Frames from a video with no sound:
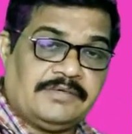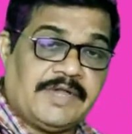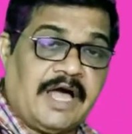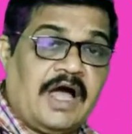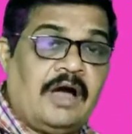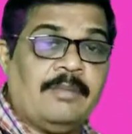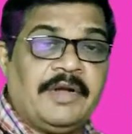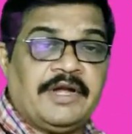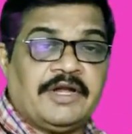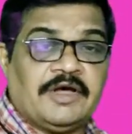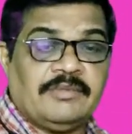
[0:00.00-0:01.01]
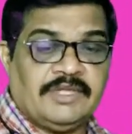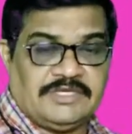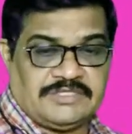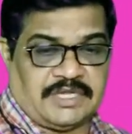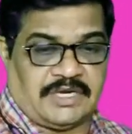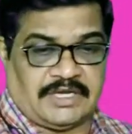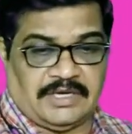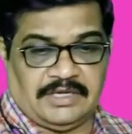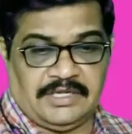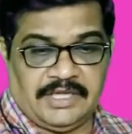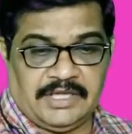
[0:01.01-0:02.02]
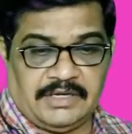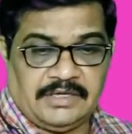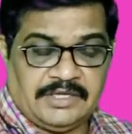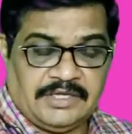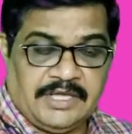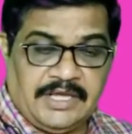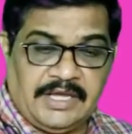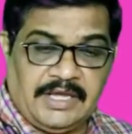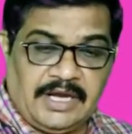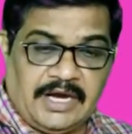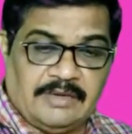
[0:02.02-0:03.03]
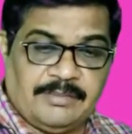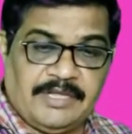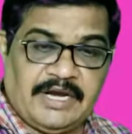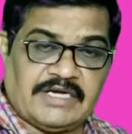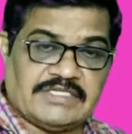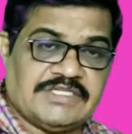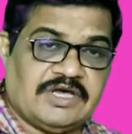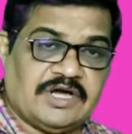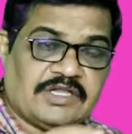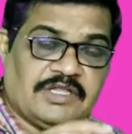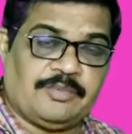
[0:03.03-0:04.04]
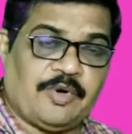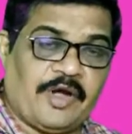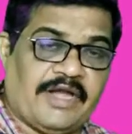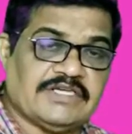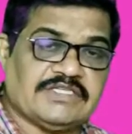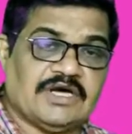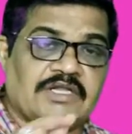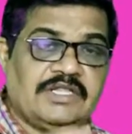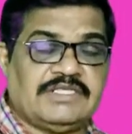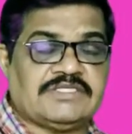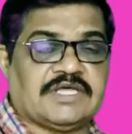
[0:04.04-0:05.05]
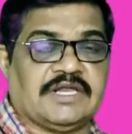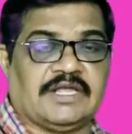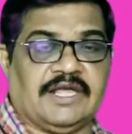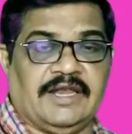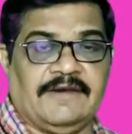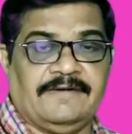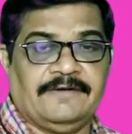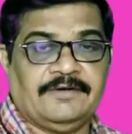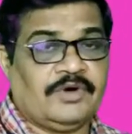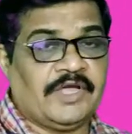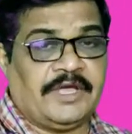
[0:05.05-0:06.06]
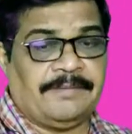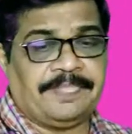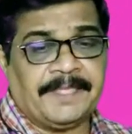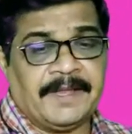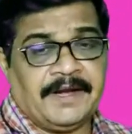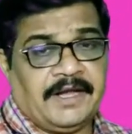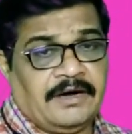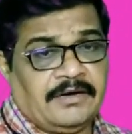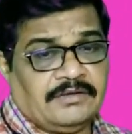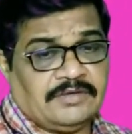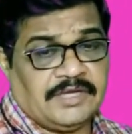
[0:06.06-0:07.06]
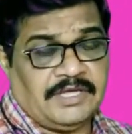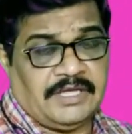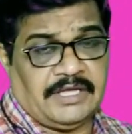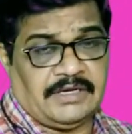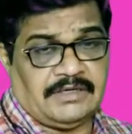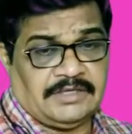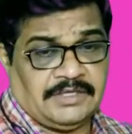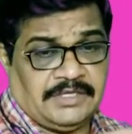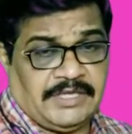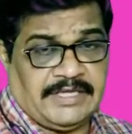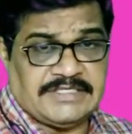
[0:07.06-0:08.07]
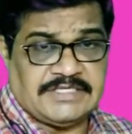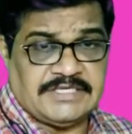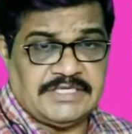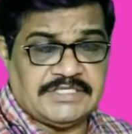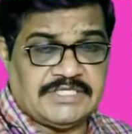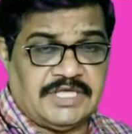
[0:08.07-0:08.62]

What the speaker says: diameter of the circle. Here A and B and C are the points on the circle. Okay. Now here AC is